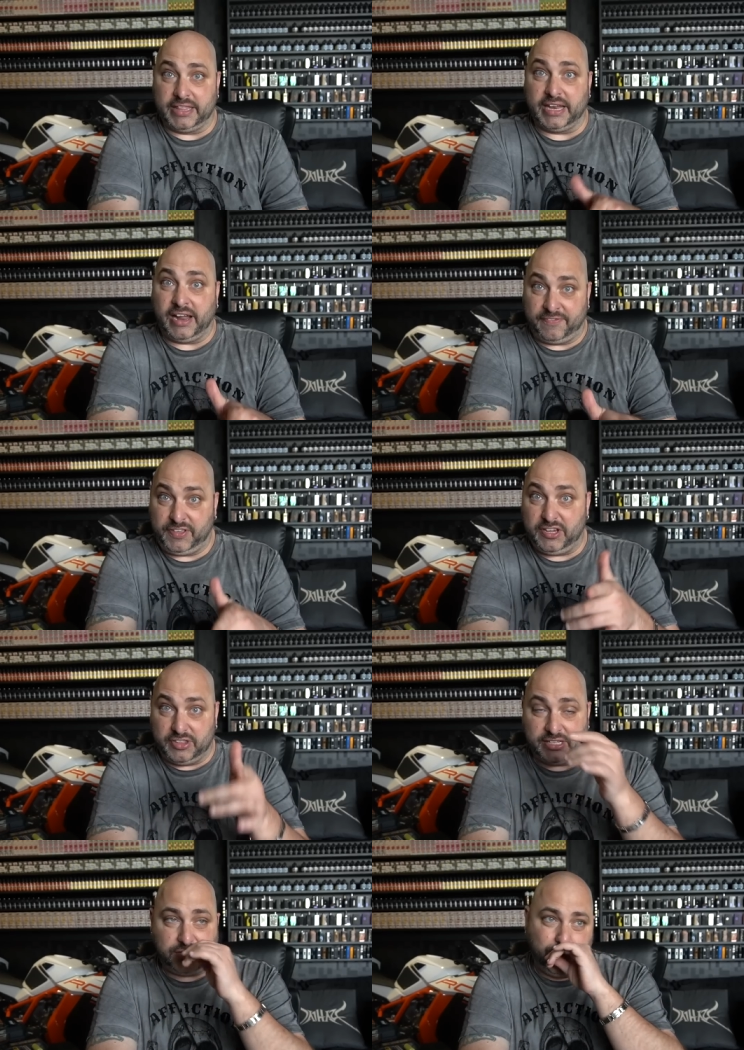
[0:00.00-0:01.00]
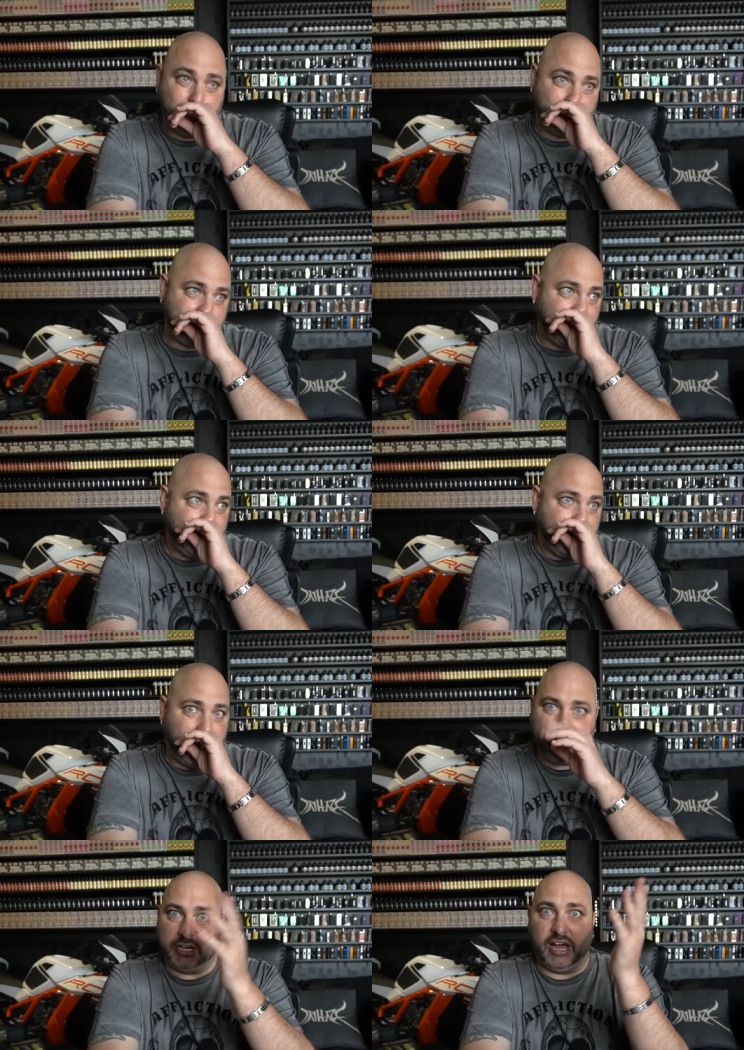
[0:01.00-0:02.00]
that I have here that's used.
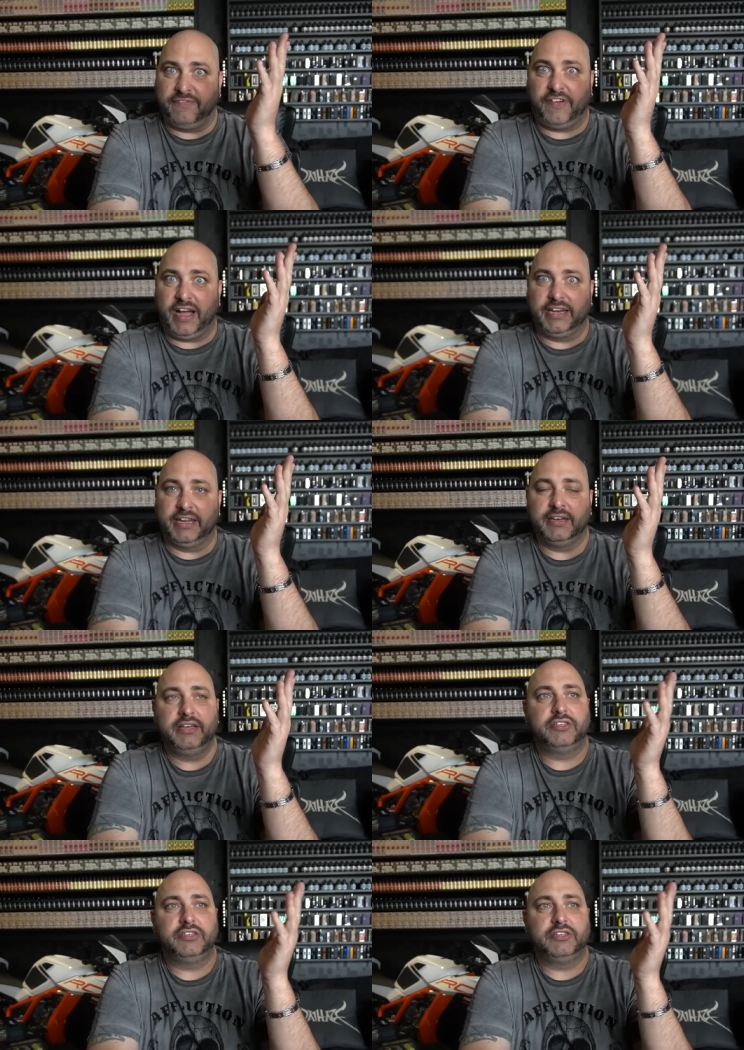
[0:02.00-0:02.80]
I could not find it.